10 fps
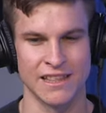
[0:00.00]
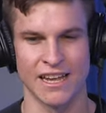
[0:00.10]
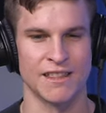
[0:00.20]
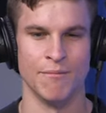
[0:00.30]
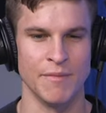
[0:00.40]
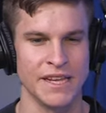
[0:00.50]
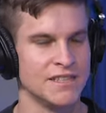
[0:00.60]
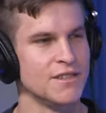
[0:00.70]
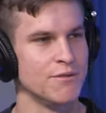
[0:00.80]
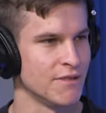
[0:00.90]
in like the mid
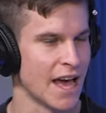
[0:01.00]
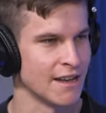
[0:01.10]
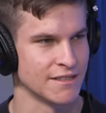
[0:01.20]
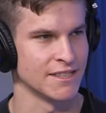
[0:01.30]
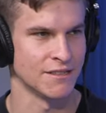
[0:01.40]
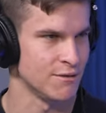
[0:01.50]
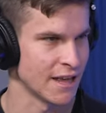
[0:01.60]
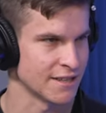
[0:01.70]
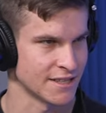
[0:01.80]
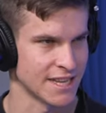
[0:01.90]
2000s,
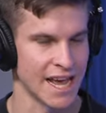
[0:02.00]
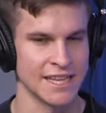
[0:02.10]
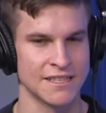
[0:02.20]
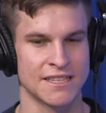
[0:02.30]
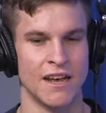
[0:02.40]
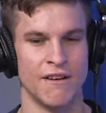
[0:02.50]
2010s,